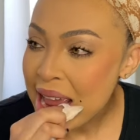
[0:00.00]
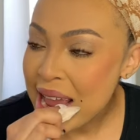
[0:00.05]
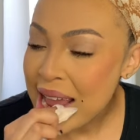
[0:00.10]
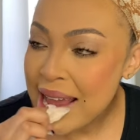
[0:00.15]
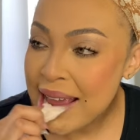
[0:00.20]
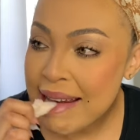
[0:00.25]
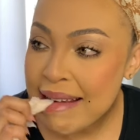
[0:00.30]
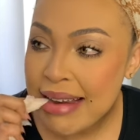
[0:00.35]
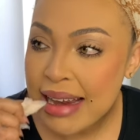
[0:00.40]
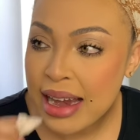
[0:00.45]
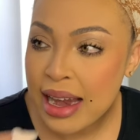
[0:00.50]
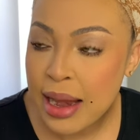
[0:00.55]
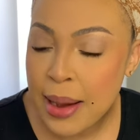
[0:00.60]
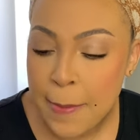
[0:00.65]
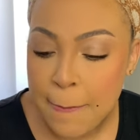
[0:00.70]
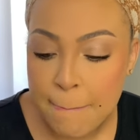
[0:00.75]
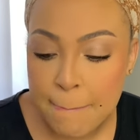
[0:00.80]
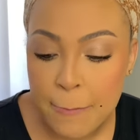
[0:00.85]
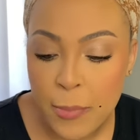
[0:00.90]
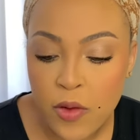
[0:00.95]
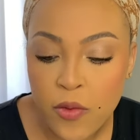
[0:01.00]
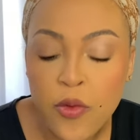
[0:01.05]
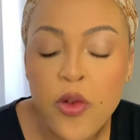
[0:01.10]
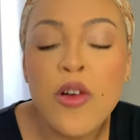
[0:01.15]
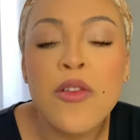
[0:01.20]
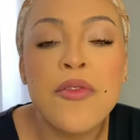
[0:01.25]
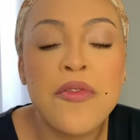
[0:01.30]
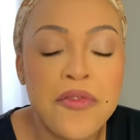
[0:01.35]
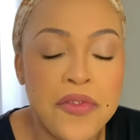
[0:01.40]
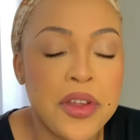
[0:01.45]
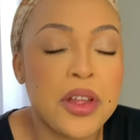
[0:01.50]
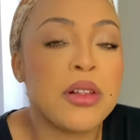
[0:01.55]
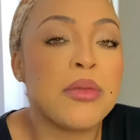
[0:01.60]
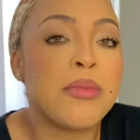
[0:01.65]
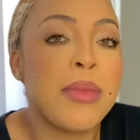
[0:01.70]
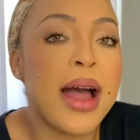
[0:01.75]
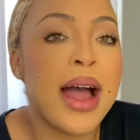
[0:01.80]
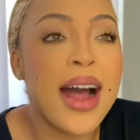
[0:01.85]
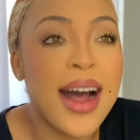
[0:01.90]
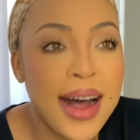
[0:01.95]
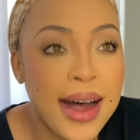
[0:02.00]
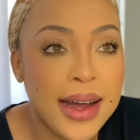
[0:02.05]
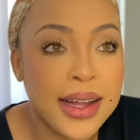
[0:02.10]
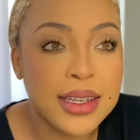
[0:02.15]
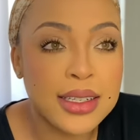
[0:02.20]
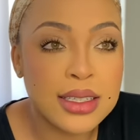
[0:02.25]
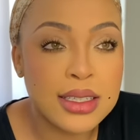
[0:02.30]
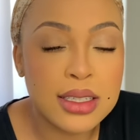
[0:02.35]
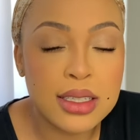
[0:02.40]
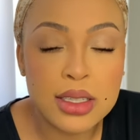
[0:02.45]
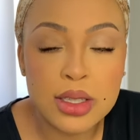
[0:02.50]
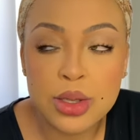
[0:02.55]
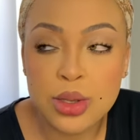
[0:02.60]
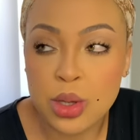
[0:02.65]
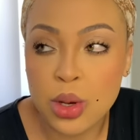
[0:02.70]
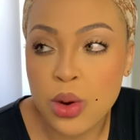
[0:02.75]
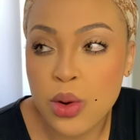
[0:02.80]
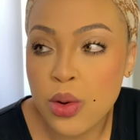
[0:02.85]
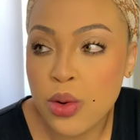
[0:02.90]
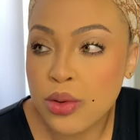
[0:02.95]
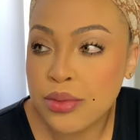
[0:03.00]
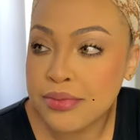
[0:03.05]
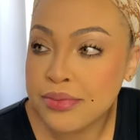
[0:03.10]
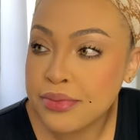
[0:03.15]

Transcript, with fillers: it didn't fulfill my heart so